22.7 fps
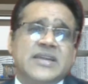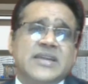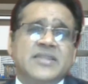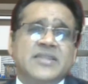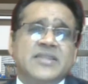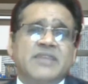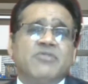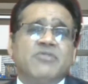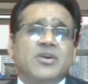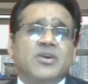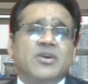
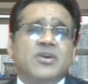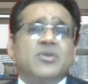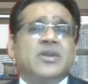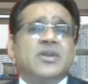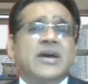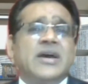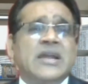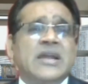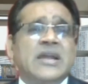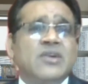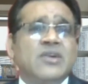and they work
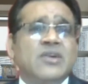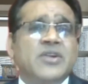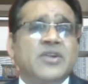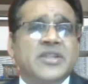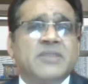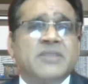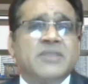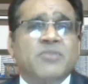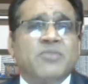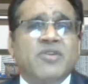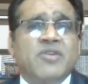on an
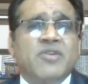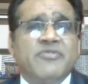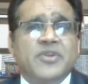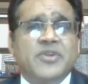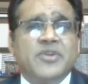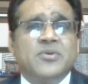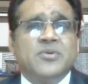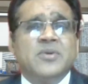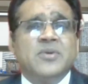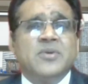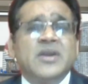algorithm of
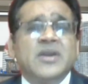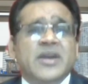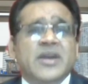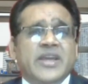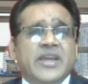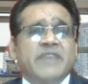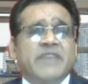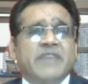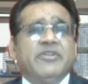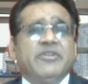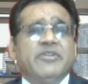
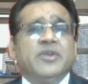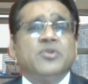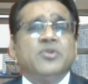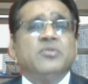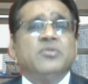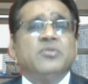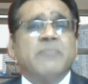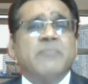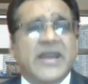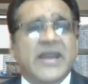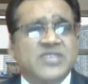giving
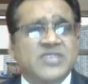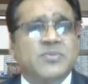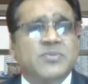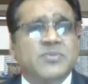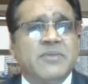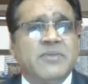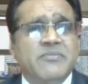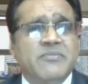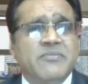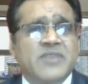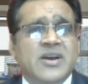you
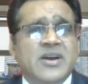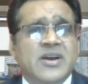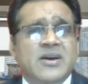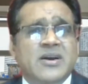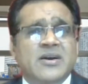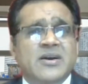maximum,